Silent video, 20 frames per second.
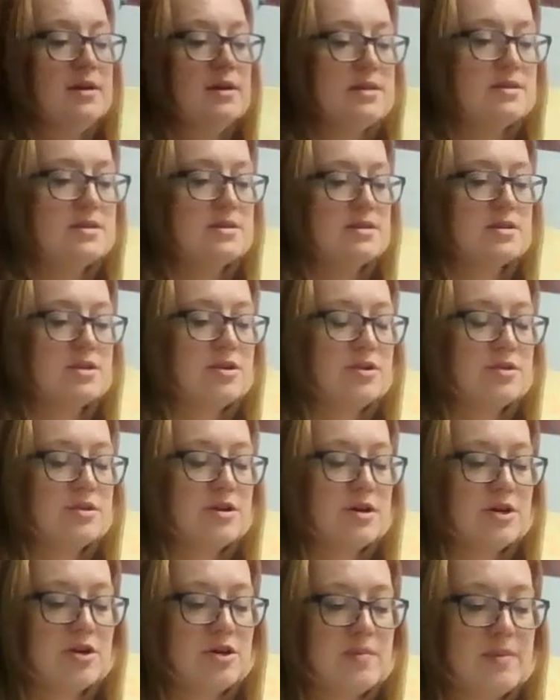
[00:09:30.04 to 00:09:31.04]
This is called
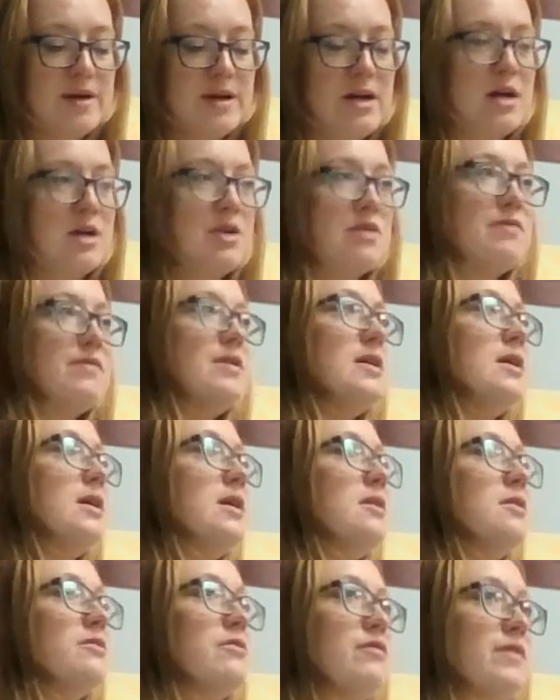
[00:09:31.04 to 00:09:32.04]
Autobiography
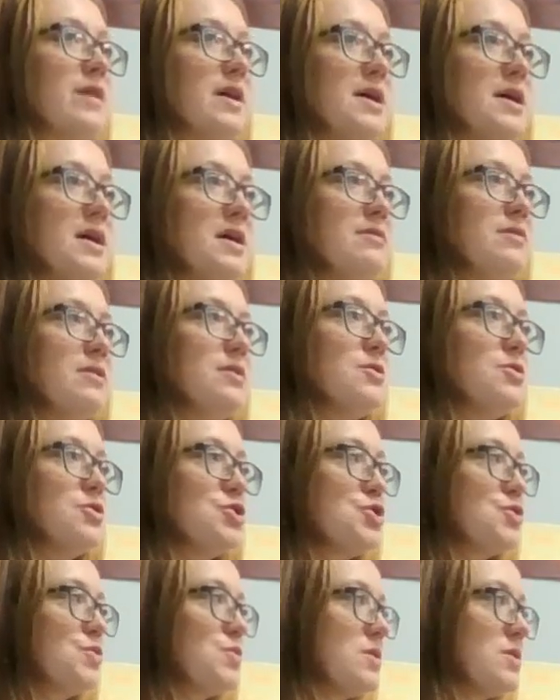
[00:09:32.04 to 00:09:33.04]
in 5
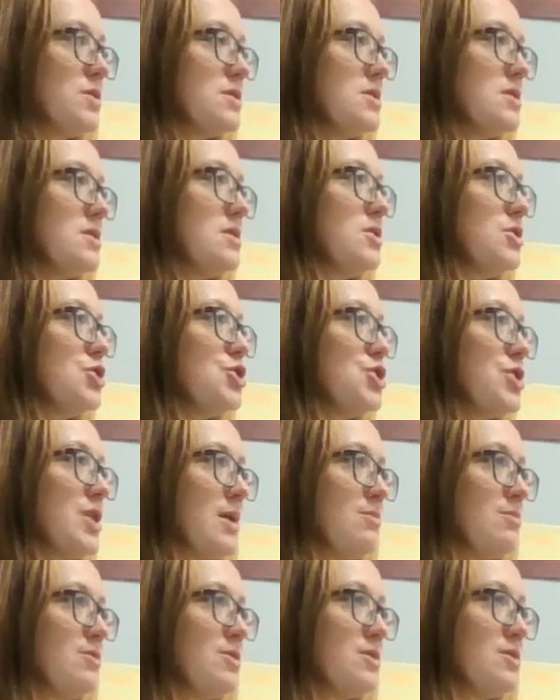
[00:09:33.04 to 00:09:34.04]
Short
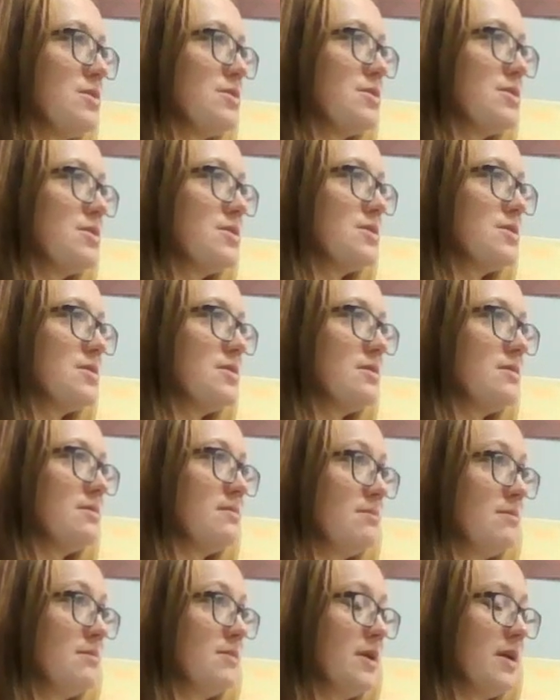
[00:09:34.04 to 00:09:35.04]
Chapters.
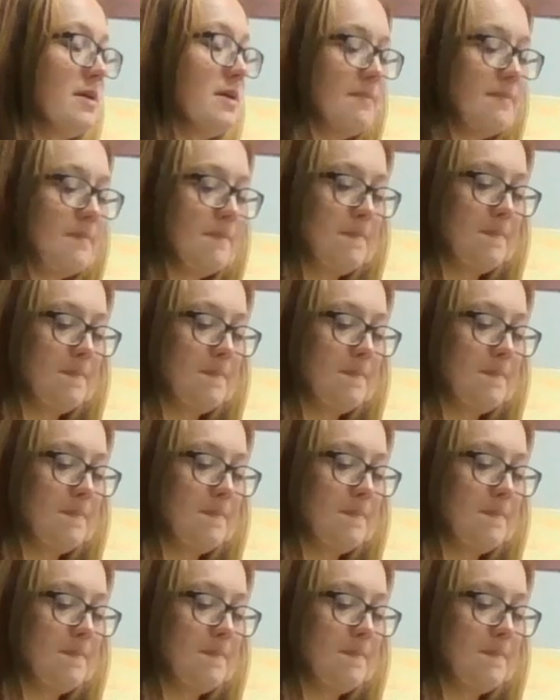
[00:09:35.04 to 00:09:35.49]
Okay.